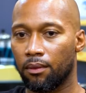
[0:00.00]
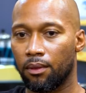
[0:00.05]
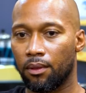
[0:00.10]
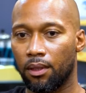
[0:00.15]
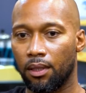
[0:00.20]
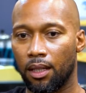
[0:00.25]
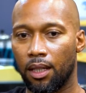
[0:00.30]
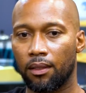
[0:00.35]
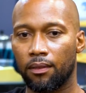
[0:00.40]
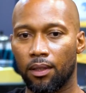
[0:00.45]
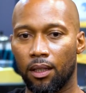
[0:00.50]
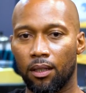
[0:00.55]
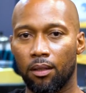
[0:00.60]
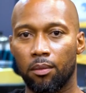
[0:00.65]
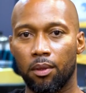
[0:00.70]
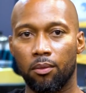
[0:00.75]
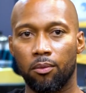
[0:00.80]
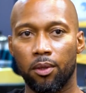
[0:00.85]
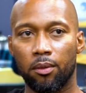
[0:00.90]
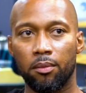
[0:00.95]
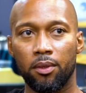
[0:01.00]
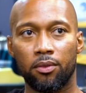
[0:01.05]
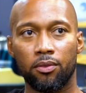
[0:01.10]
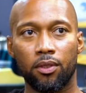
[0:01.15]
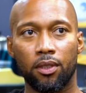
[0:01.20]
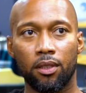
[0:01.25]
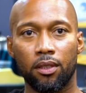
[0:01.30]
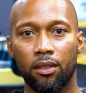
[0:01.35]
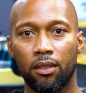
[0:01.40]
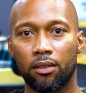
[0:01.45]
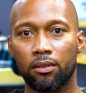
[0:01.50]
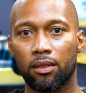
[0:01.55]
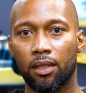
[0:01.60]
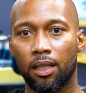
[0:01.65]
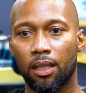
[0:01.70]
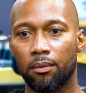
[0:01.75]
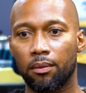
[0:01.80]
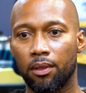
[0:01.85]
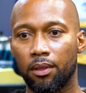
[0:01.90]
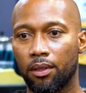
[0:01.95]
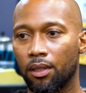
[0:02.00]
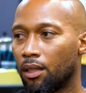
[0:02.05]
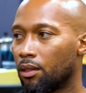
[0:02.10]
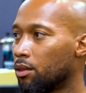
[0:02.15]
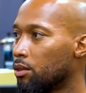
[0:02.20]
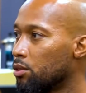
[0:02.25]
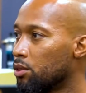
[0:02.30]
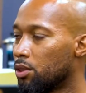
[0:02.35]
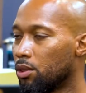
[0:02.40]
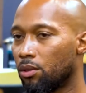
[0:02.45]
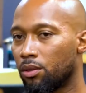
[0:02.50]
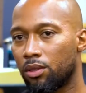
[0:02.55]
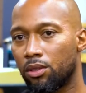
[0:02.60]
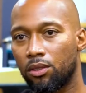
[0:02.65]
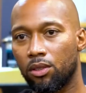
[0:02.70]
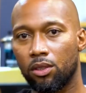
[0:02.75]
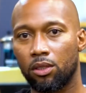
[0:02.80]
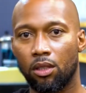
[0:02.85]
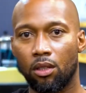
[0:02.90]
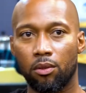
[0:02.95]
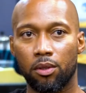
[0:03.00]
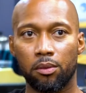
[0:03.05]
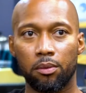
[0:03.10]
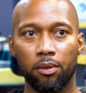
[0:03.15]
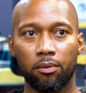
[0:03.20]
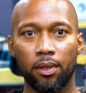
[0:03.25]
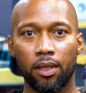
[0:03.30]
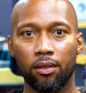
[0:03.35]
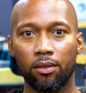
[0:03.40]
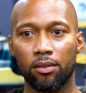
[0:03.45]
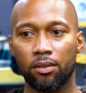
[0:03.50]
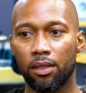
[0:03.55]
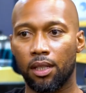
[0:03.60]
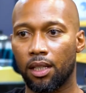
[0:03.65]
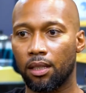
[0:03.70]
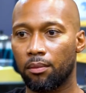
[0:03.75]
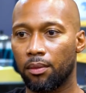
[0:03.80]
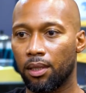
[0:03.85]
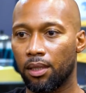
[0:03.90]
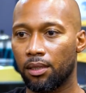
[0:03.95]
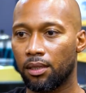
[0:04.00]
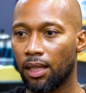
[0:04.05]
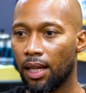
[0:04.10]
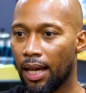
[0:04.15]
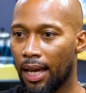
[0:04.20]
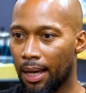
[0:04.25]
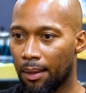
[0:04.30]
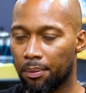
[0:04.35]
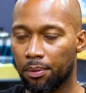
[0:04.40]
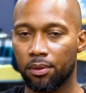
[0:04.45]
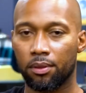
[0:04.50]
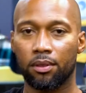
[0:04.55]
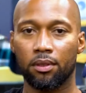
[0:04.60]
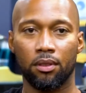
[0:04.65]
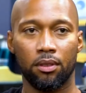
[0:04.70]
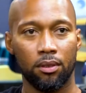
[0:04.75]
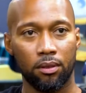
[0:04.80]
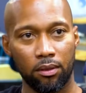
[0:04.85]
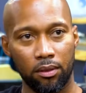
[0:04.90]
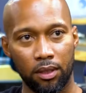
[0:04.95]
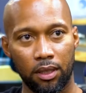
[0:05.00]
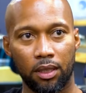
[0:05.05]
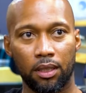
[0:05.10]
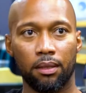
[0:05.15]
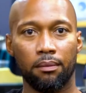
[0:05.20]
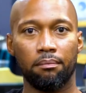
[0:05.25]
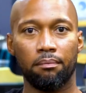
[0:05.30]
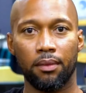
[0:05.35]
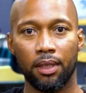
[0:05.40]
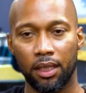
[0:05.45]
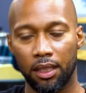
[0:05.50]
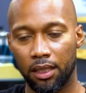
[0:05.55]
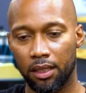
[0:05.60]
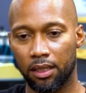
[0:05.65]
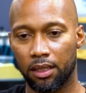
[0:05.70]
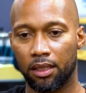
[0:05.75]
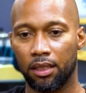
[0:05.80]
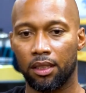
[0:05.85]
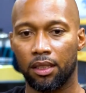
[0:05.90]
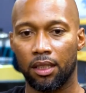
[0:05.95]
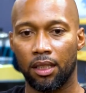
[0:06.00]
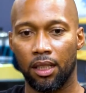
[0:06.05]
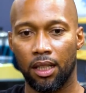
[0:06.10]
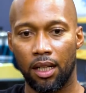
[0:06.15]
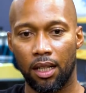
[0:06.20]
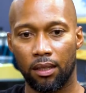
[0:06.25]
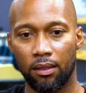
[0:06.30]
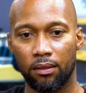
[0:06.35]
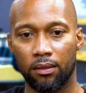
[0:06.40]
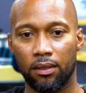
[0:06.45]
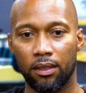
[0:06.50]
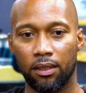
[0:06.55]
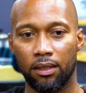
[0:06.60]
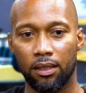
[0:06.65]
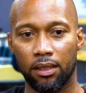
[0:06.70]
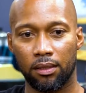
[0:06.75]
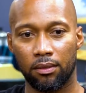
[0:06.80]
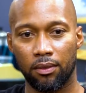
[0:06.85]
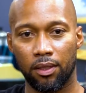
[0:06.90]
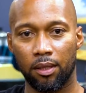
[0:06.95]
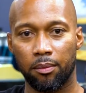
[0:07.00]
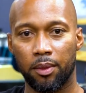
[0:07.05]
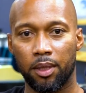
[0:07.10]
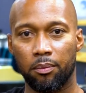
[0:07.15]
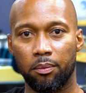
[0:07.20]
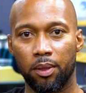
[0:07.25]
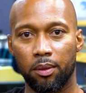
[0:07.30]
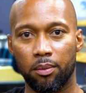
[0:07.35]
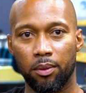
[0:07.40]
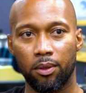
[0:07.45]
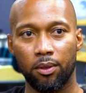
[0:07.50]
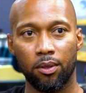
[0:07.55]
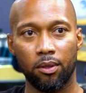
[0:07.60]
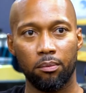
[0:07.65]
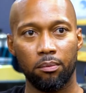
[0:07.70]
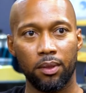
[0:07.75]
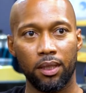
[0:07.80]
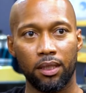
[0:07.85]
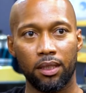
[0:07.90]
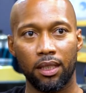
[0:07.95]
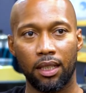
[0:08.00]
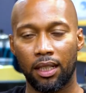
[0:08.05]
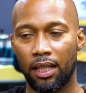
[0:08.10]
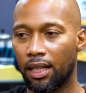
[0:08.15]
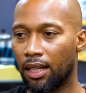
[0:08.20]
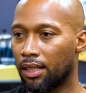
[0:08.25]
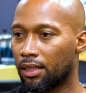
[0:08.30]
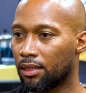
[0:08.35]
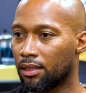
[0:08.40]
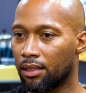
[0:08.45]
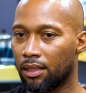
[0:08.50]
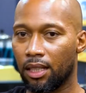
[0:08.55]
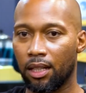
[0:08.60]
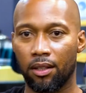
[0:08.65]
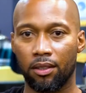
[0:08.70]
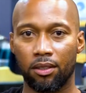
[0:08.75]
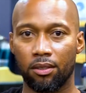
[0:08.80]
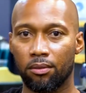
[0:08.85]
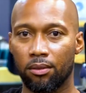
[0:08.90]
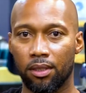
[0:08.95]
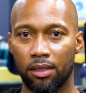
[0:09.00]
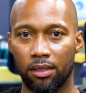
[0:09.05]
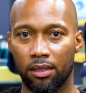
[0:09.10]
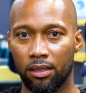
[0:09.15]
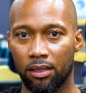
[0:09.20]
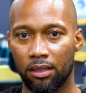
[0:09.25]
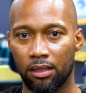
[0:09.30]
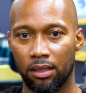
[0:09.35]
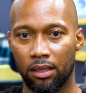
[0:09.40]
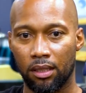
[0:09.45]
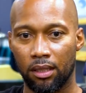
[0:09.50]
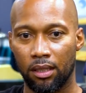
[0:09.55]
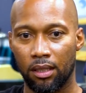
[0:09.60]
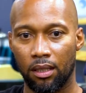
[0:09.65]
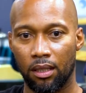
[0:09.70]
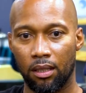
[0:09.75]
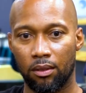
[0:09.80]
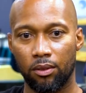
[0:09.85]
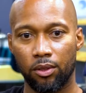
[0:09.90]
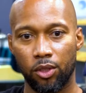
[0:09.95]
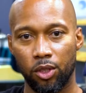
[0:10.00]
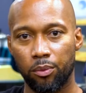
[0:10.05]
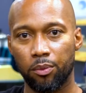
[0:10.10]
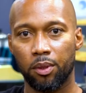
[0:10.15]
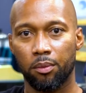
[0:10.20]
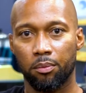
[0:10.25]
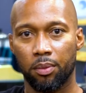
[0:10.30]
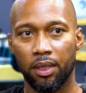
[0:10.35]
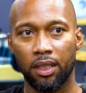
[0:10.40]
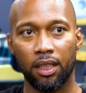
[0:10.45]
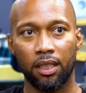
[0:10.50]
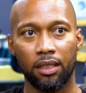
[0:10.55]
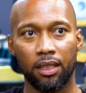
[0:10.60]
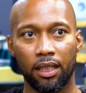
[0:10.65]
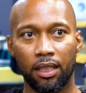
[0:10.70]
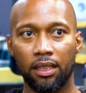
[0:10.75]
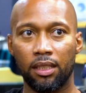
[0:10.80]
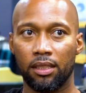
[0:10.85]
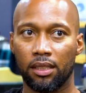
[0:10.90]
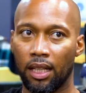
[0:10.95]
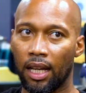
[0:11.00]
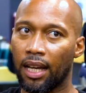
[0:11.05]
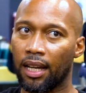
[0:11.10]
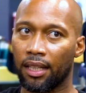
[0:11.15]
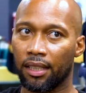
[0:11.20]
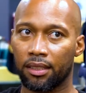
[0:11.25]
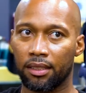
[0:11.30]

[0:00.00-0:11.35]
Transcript: A lot of y'all have been with me for a long time. Y'all know Joe, but Joe's always been right on the side of me. He's absolutely amazing. I don't think there's very many people you're gonna meet that has the characteristics of a human being that he's had.